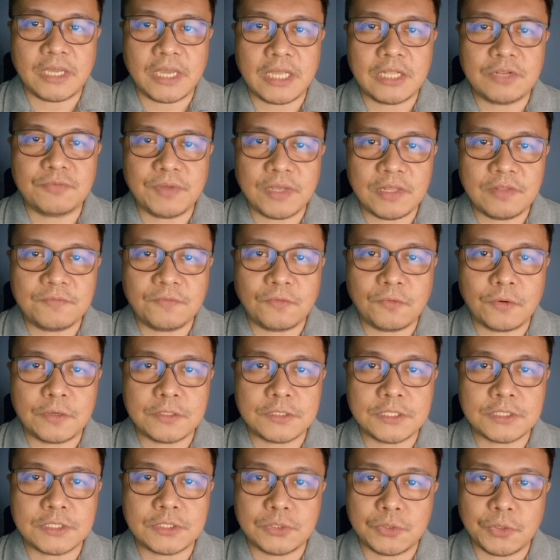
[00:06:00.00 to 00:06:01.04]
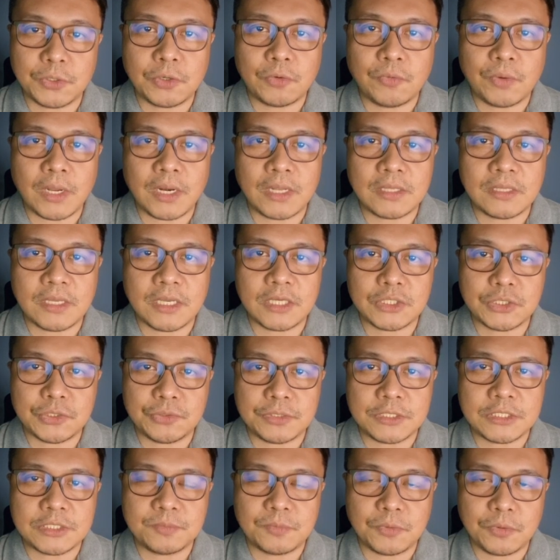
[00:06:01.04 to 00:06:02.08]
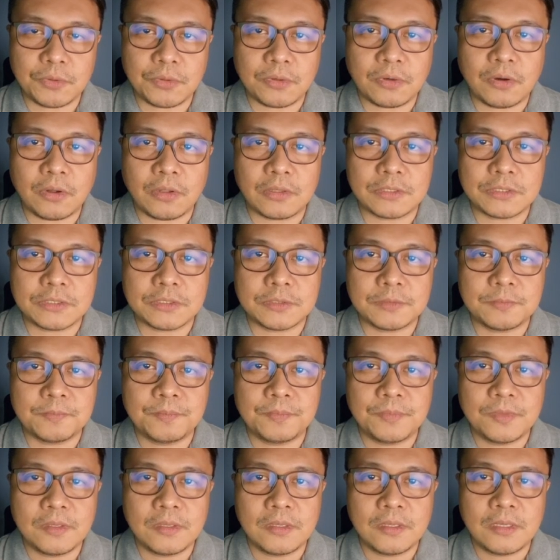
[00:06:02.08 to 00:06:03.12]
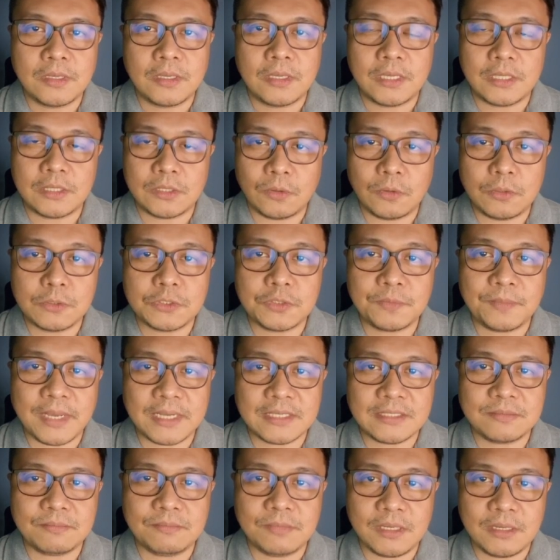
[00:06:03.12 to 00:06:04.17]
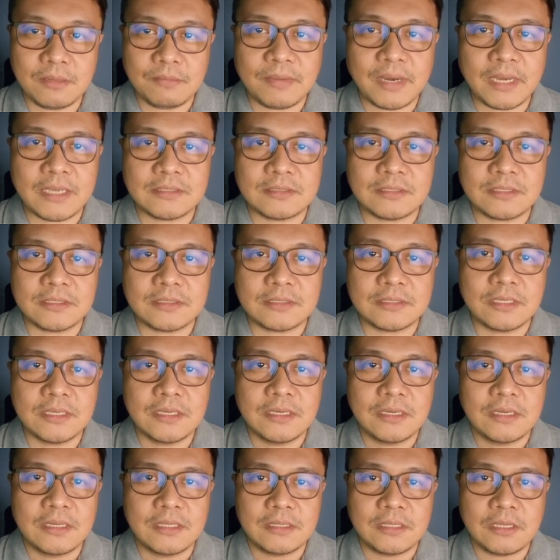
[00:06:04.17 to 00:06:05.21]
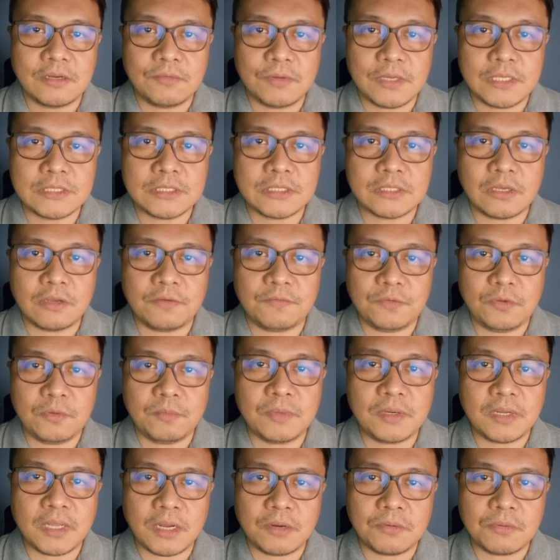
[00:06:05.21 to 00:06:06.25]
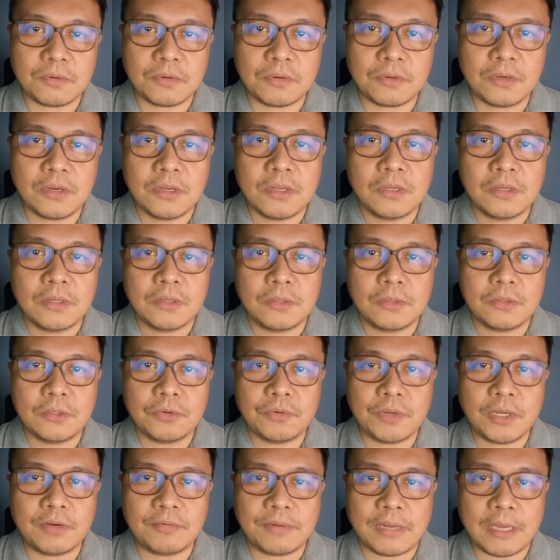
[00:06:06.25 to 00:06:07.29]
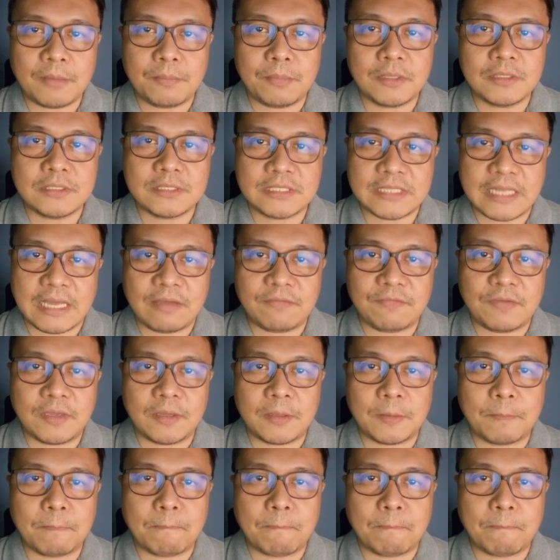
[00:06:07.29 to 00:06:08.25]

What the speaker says: and reinforces your quality assurance protocols. It also minimizes the risk of human error during rapid staffing.